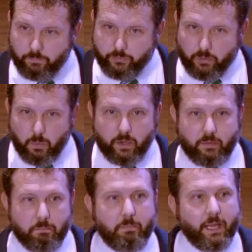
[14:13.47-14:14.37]
So one of the
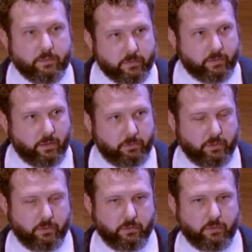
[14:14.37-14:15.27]
base
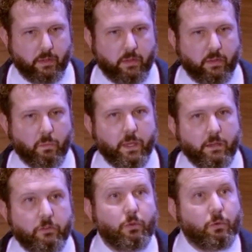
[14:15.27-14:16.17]
assumptions that we
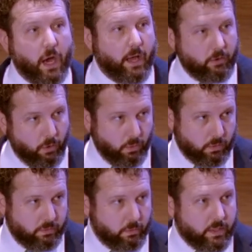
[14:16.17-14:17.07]
do not
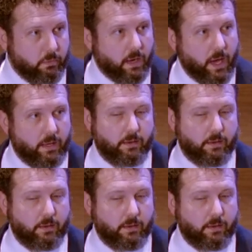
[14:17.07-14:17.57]
hold, we do not